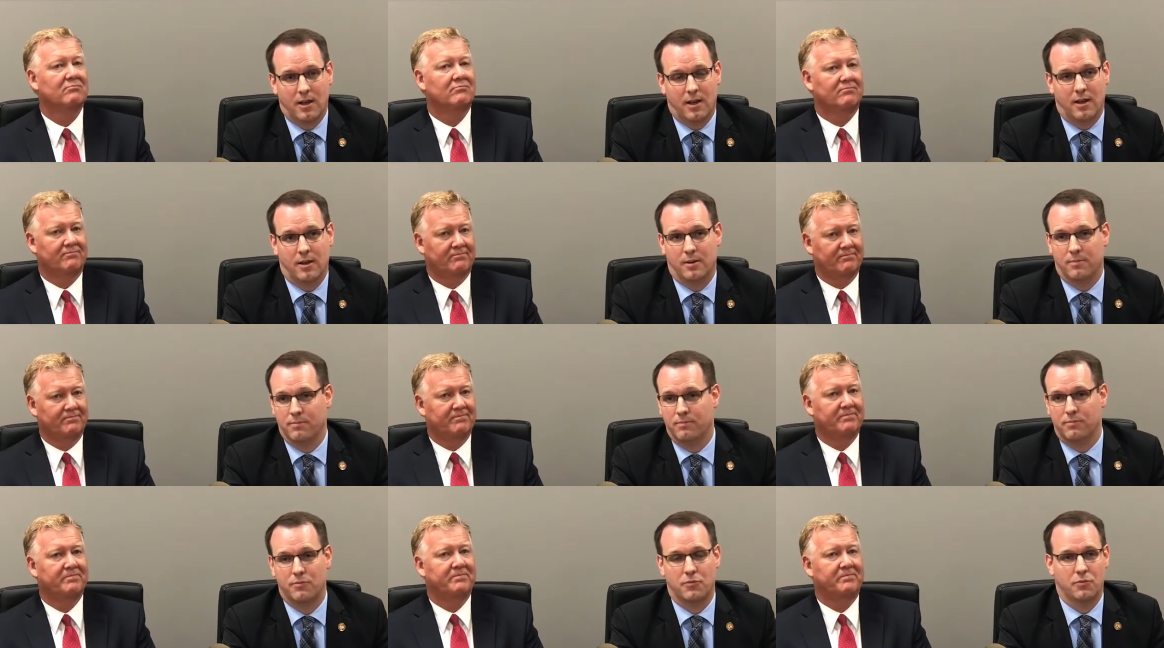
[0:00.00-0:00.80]
Speaker 1: Um,
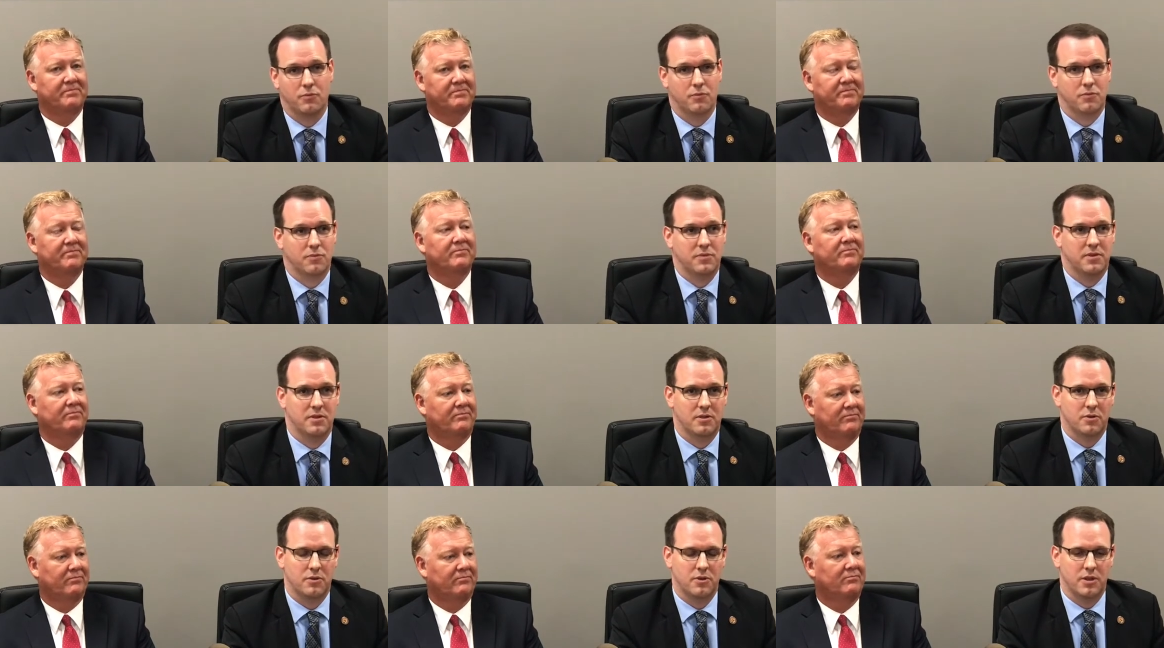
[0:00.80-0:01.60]

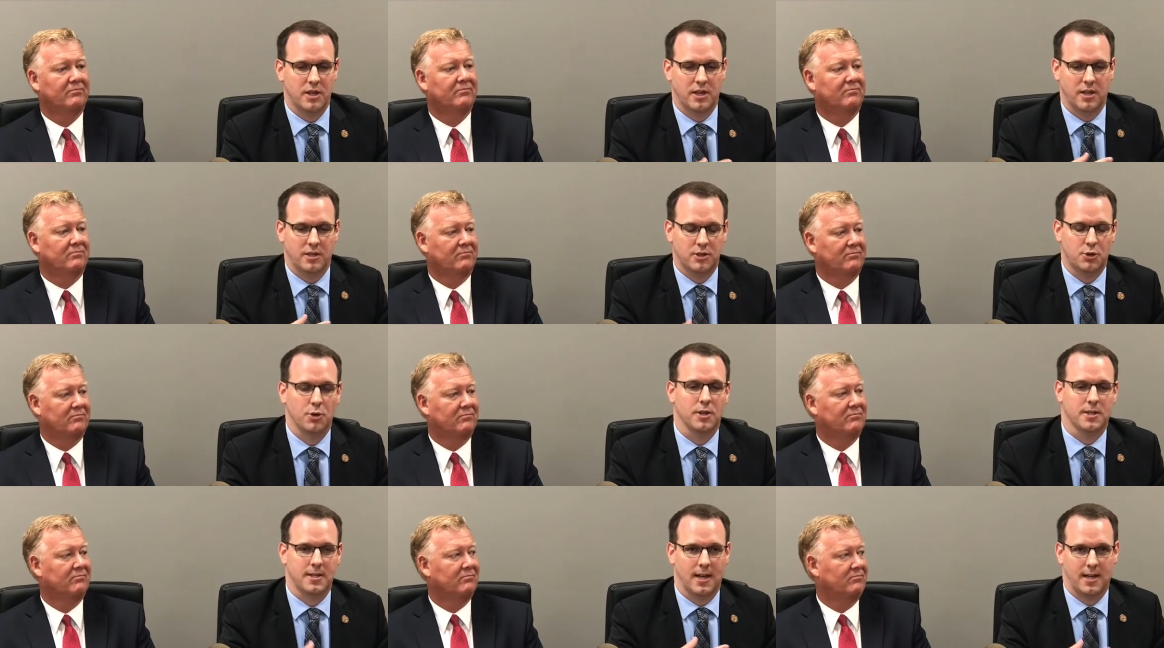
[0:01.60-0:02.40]
The
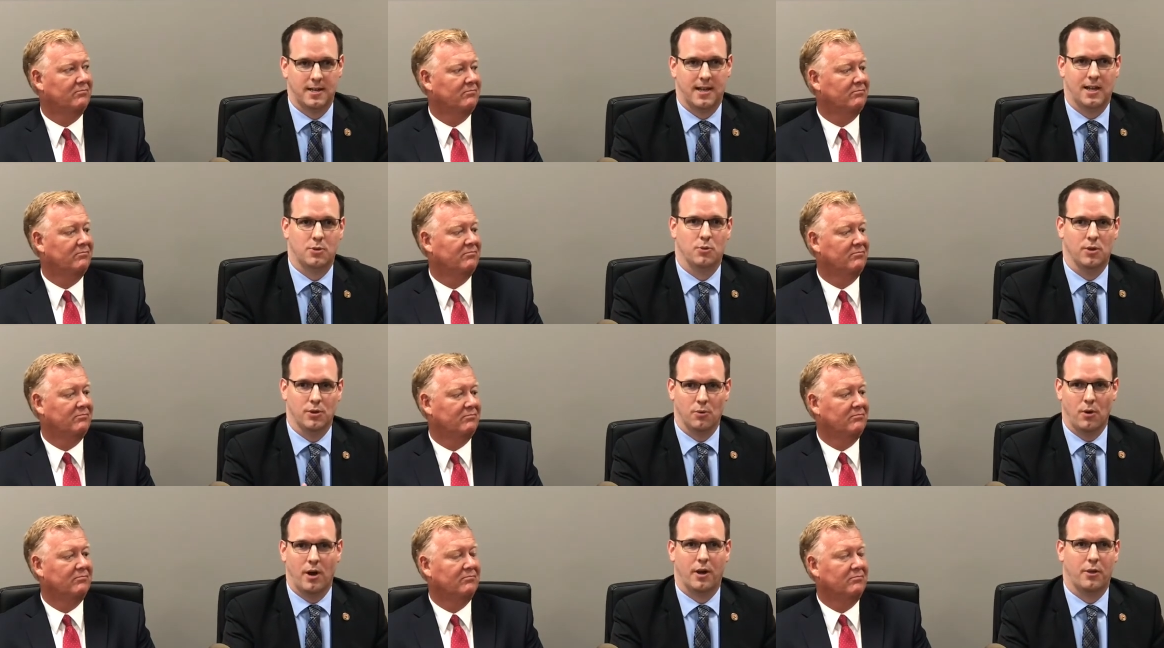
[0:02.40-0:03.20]
School Exec Connect
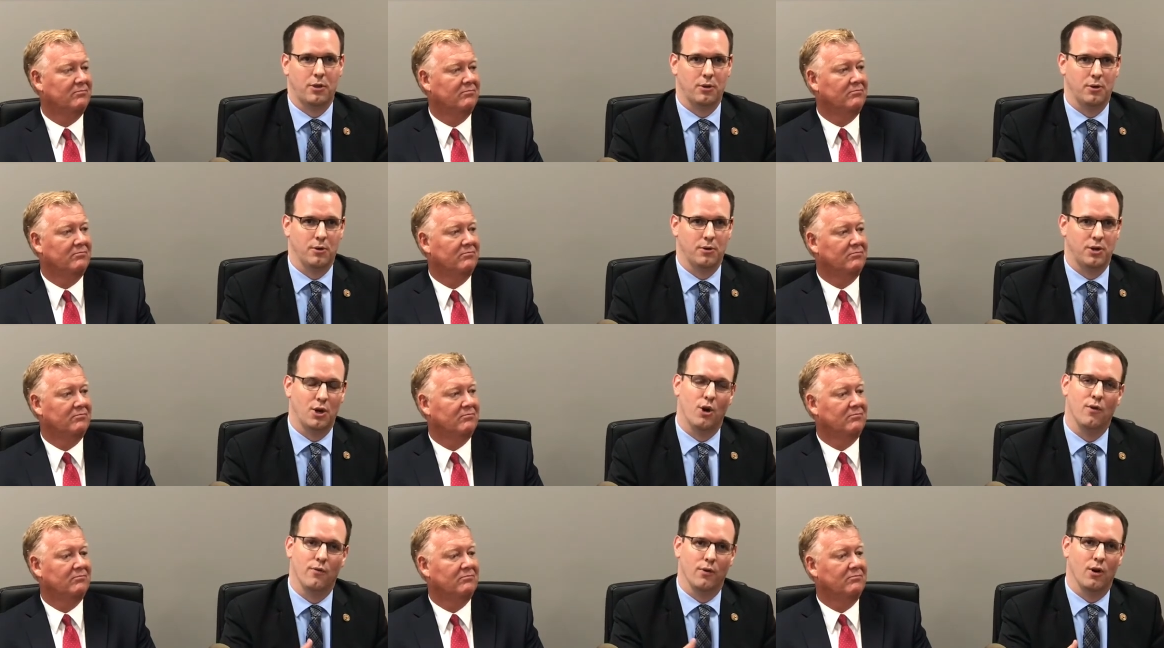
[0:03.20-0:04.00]
will walk through an
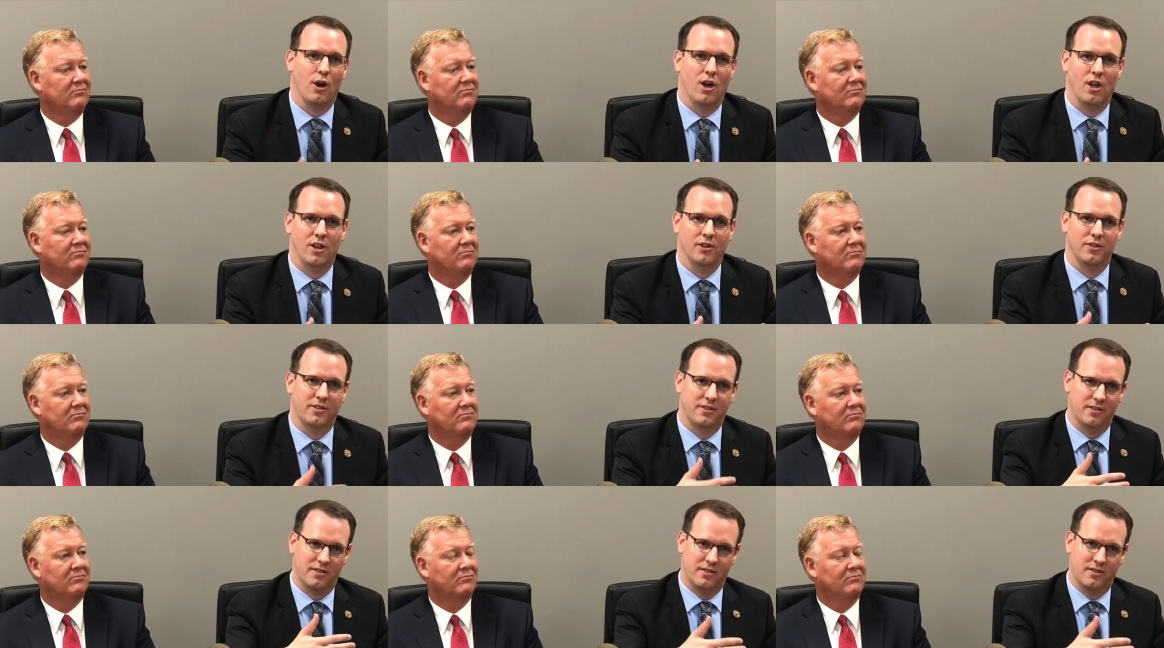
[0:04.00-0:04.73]
overall